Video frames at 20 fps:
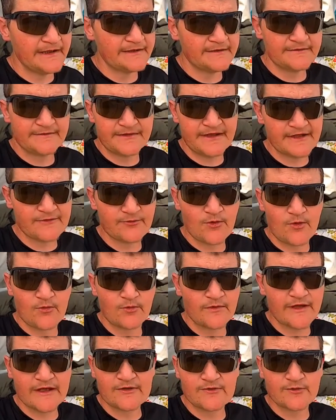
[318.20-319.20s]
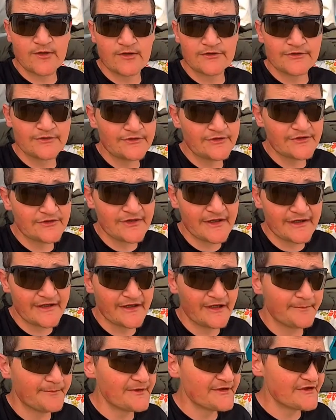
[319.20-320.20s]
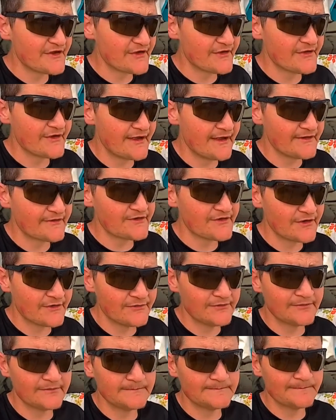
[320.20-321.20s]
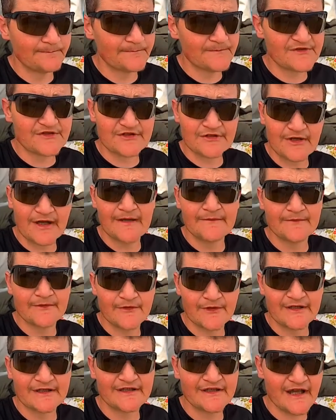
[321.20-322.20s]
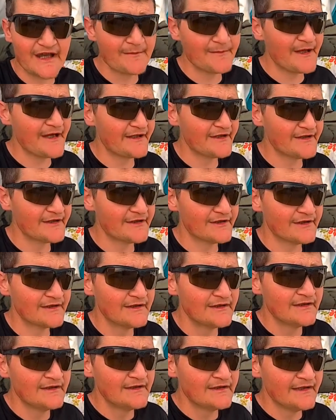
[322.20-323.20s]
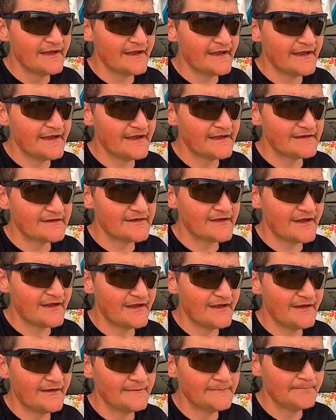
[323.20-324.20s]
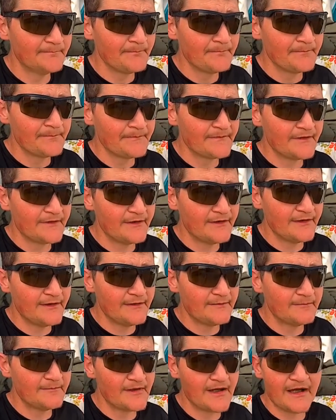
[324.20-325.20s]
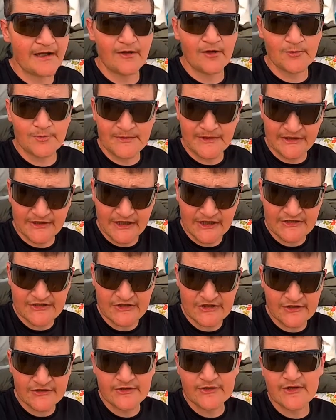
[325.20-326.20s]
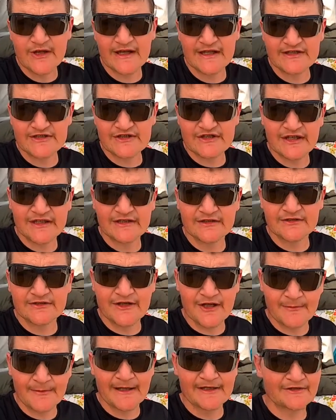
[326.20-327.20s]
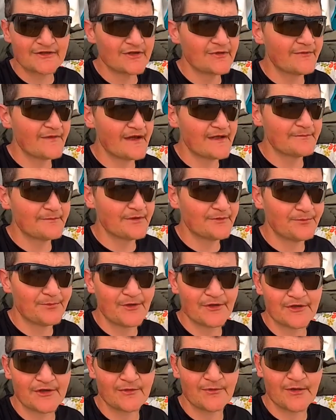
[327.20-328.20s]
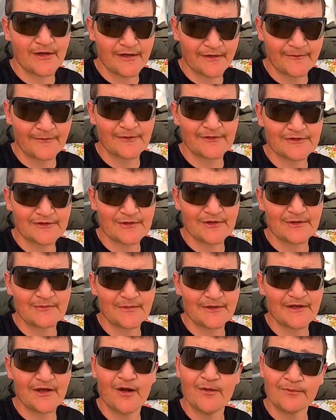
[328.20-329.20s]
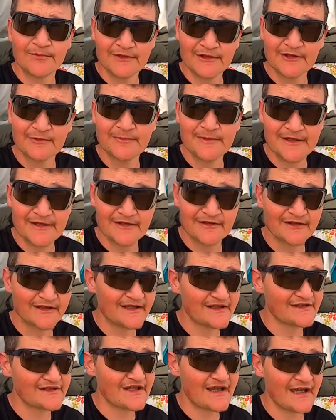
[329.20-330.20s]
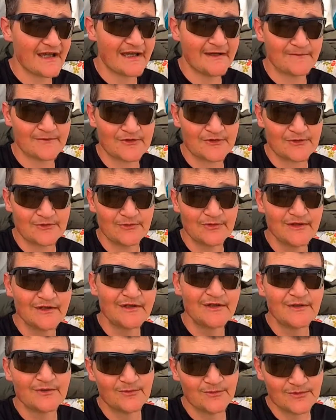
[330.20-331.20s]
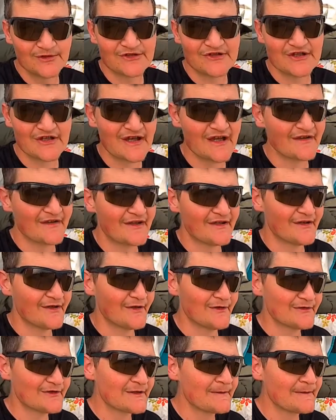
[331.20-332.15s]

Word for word: that's what we're all doing, just trying to help each other out. So still having a great time out here, and I hope that next year you guys can come out to the van build party, wherever it's going to be. Hopefully it'll be here at Lake Havasu. We'll see how that goes.